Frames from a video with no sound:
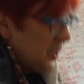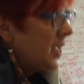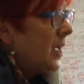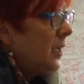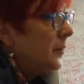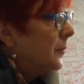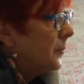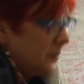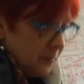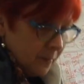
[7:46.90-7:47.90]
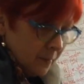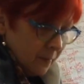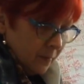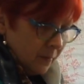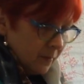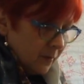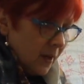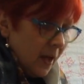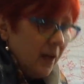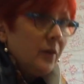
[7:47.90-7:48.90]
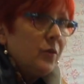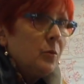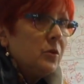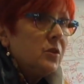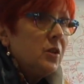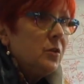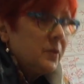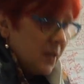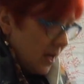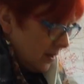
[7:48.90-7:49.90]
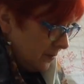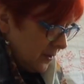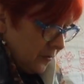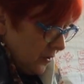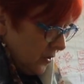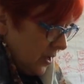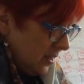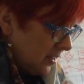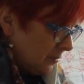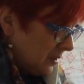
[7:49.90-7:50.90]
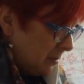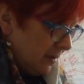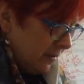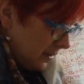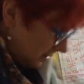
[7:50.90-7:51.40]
here, there, if you want to use that, different greens, that's a bit of a,